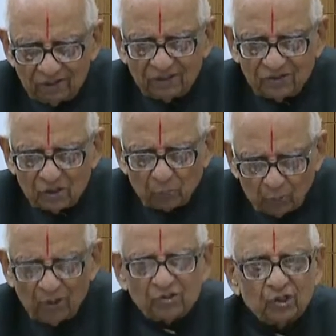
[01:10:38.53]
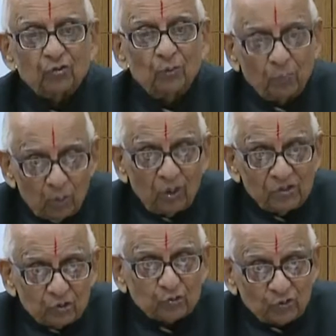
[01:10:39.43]
this is a pluralistic,
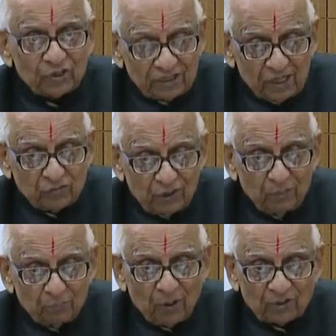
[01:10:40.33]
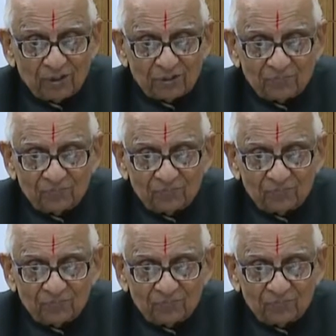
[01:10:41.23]
pluralistic society, that's very important.